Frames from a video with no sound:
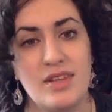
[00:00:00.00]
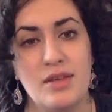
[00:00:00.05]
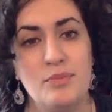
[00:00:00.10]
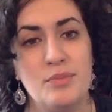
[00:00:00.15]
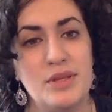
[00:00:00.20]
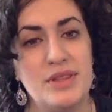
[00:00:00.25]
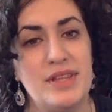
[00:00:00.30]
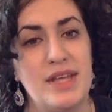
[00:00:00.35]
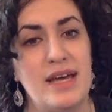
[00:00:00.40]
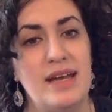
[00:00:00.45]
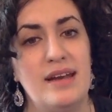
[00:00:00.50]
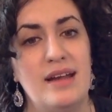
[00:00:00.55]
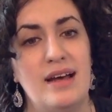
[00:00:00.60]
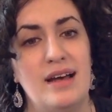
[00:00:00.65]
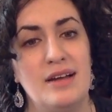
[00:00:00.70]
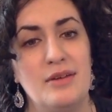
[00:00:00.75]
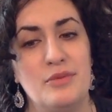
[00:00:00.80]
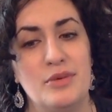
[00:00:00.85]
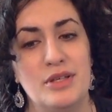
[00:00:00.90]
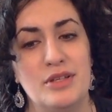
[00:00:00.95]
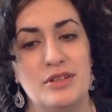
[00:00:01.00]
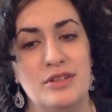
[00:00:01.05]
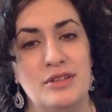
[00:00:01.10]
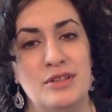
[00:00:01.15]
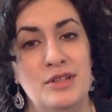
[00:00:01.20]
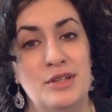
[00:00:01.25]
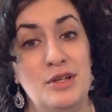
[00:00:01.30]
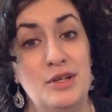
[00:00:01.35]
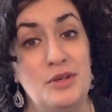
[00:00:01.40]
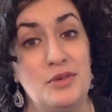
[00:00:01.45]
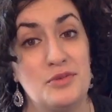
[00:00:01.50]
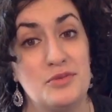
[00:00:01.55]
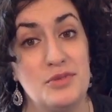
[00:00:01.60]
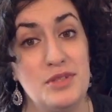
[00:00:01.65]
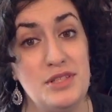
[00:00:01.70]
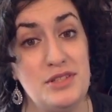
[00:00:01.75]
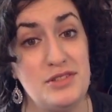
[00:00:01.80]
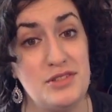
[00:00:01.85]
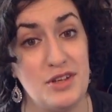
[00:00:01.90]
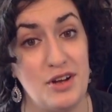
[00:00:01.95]
but then I will
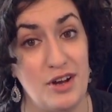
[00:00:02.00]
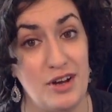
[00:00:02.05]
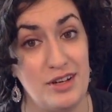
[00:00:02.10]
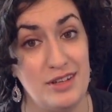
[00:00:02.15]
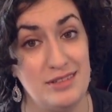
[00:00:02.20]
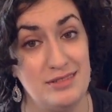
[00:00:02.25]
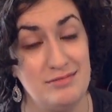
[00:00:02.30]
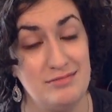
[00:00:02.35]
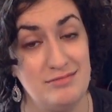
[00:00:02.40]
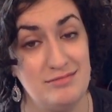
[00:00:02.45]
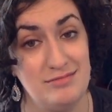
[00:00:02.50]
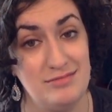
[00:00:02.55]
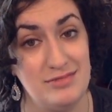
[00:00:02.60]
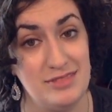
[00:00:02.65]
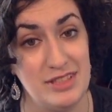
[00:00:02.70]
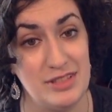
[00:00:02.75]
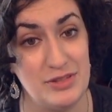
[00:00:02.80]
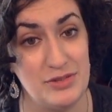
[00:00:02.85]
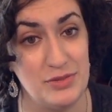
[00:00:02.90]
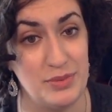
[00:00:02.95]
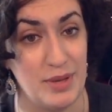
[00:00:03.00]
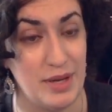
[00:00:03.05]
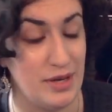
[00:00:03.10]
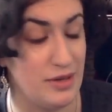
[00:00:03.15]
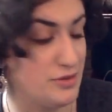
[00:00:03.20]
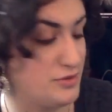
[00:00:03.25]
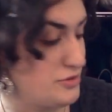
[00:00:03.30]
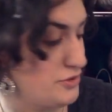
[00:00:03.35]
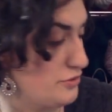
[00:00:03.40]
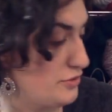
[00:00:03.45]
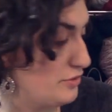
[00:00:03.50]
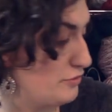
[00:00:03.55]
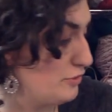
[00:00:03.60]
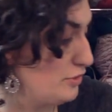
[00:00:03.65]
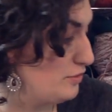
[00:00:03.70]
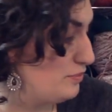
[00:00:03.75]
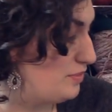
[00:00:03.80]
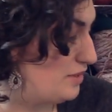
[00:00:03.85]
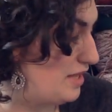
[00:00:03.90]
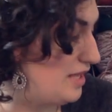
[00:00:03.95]
restart this sweater. So it
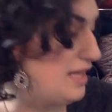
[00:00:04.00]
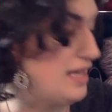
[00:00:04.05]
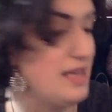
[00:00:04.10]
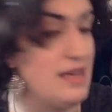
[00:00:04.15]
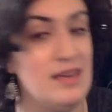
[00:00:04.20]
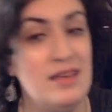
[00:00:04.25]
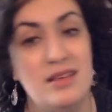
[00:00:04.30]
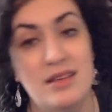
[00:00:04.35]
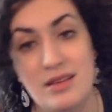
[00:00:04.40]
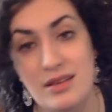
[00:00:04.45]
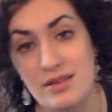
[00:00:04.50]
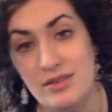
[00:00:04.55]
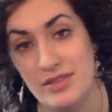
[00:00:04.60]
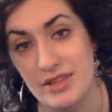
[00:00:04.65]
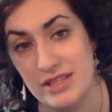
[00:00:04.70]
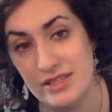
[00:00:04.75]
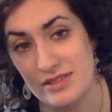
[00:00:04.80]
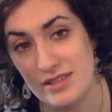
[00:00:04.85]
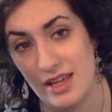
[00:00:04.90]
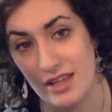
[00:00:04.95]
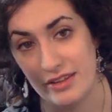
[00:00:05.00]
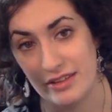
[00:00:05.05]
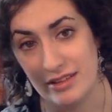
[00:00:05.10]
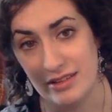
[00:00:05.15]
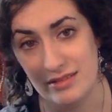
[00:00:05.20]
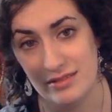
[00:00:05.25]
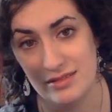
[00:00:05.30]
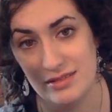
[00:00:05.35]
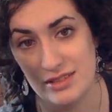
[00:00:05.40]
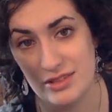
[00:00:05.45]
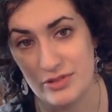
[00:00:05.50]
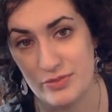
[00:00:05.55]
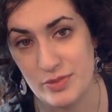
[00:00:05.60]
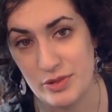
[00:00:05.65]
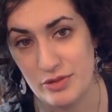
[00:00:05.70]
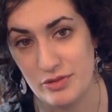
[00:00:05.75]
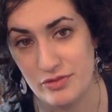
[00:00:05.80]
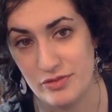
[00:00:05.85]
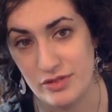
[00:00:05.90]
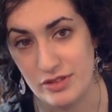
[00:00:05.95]
will be this color, this
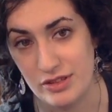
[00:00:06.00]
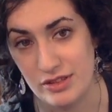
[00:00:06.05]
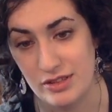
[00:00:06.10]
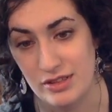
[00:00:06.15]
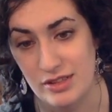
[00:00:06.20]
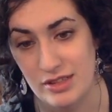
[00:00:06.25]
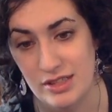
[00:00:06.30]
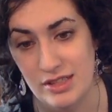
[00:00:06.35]
beautiful